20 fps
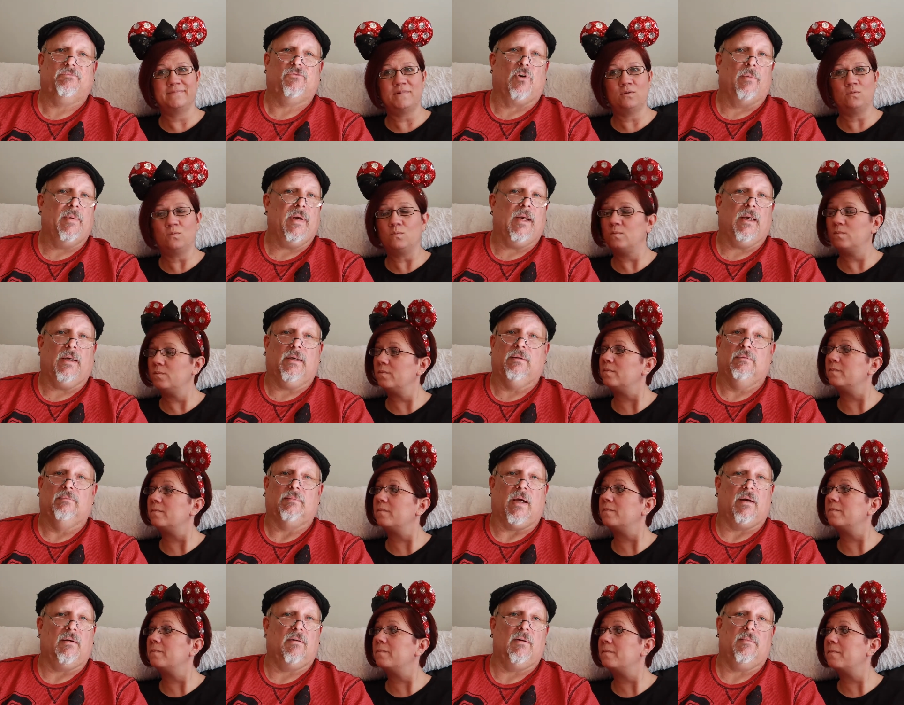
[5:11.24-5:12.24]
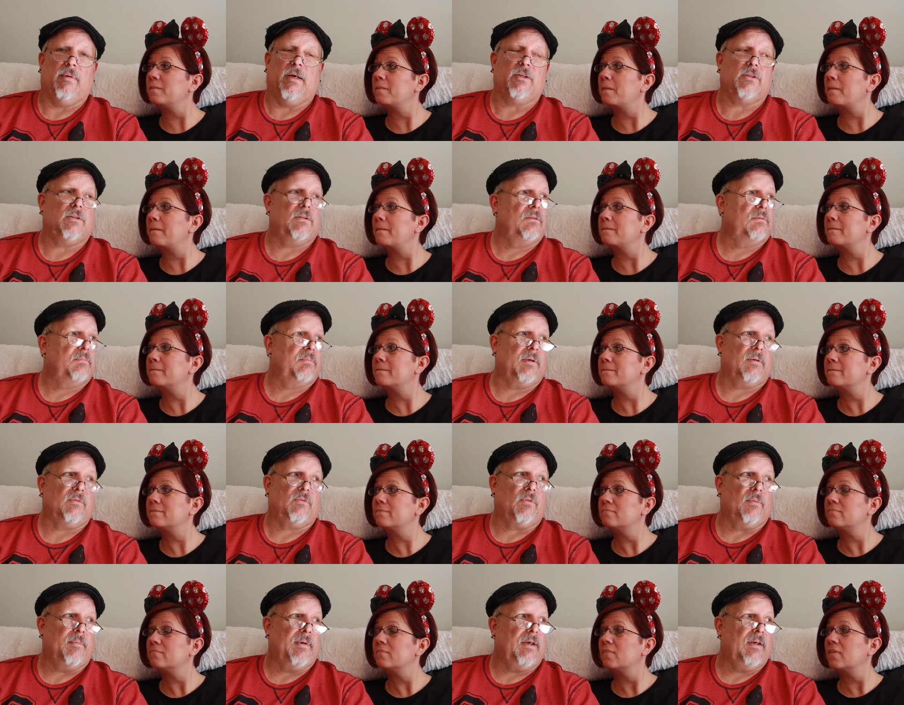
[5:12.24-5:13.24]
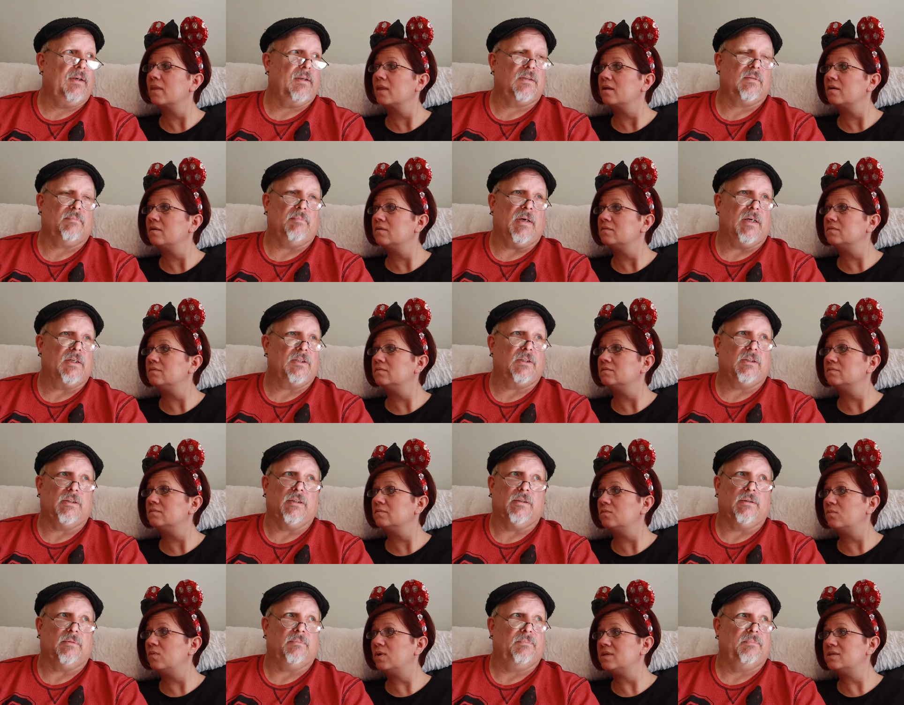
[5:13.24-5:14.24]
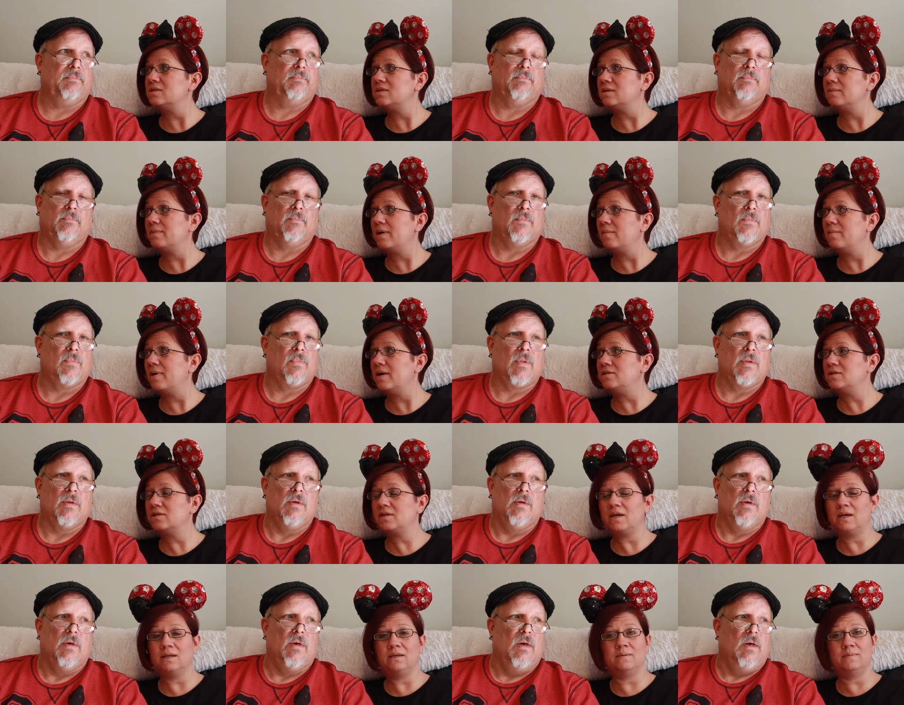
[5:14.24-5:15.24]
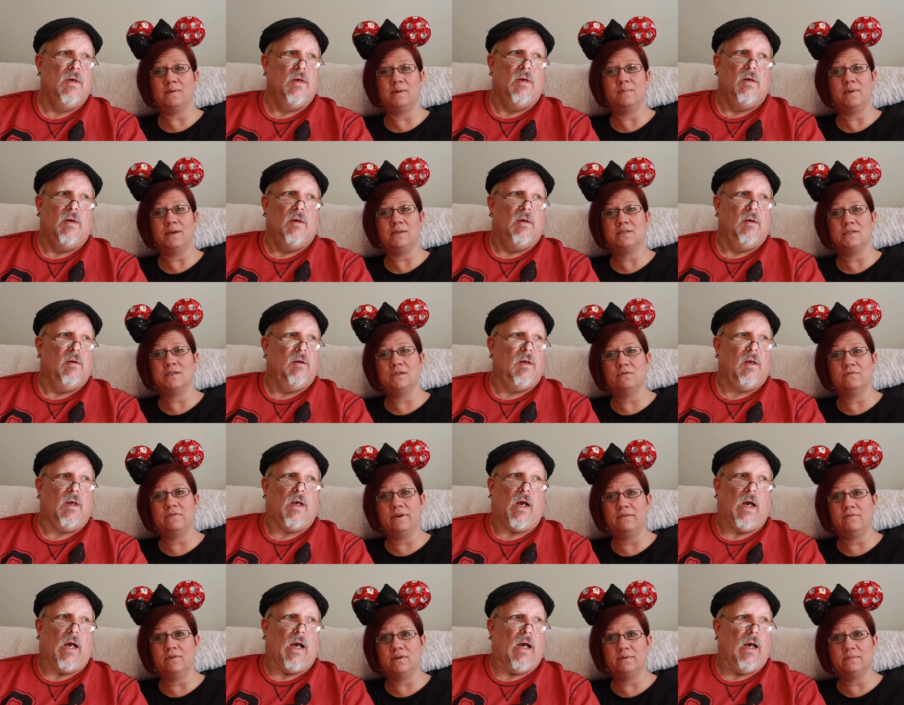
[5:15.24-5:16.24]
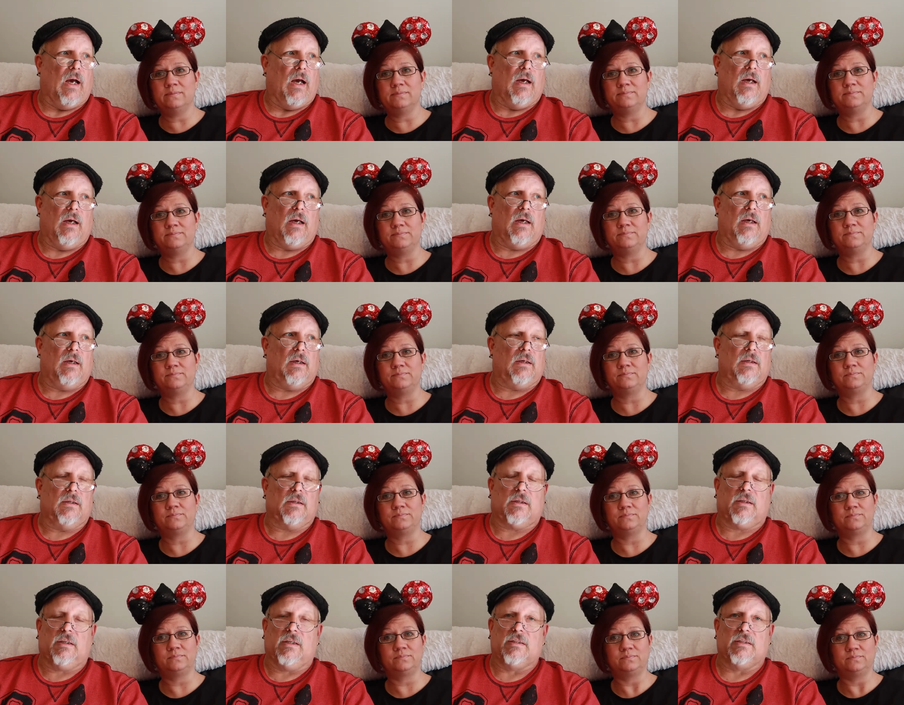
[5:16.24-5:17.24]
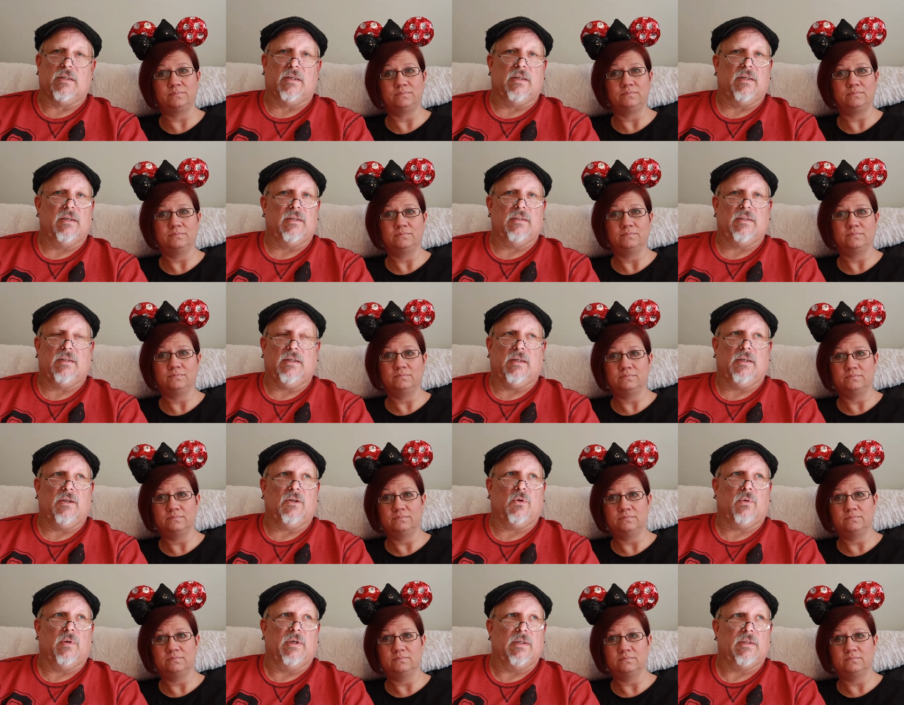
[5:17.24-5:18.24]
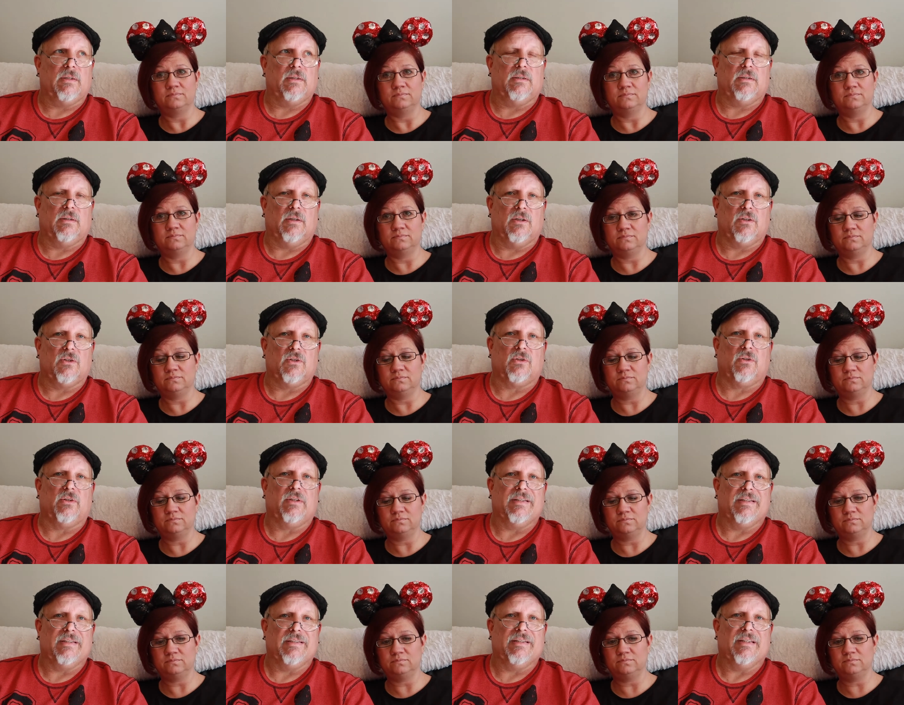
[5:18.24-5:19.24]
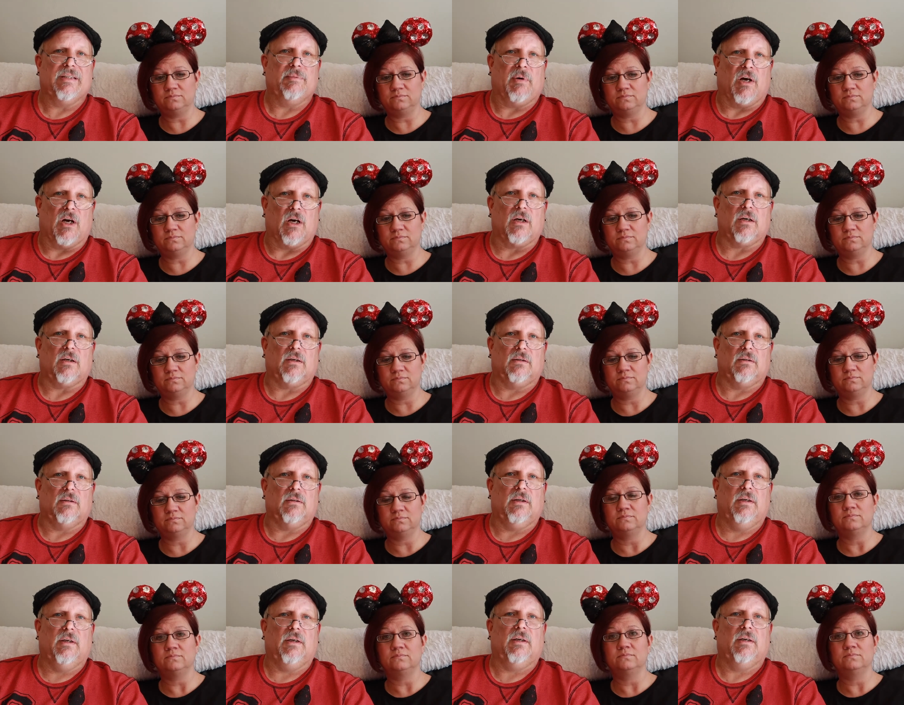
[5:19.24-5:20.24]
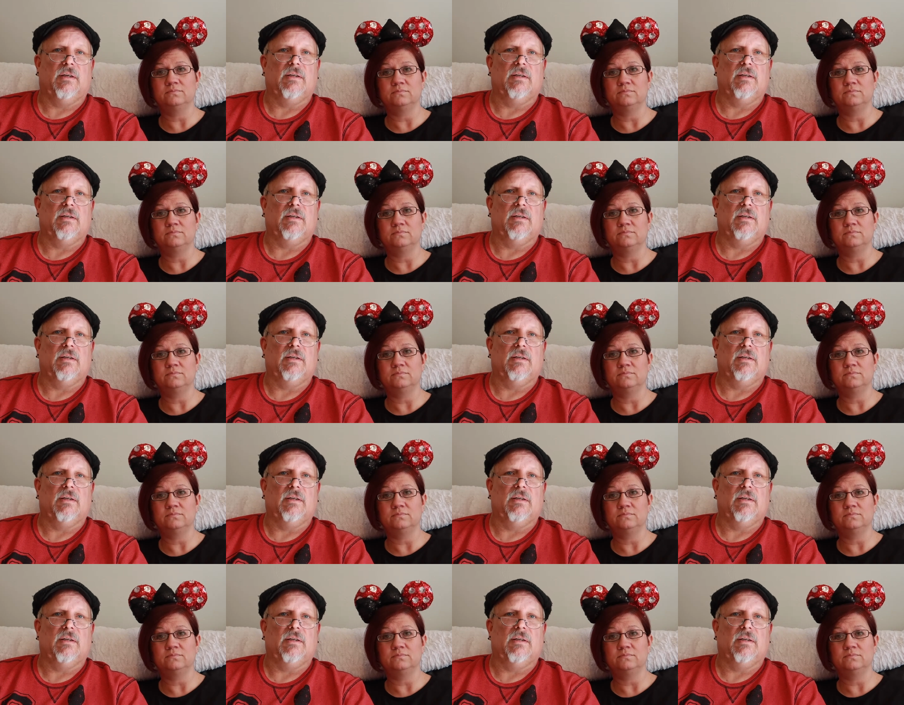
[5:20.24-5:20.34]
Speaker 1: For me, I don't know about you, but for me, it's Magic Kingdom. What is
Speaker 2: it about Magic Kingdom that makes it your favorite?
Speaker 1: Because uh, it is the quintessential Disney park. It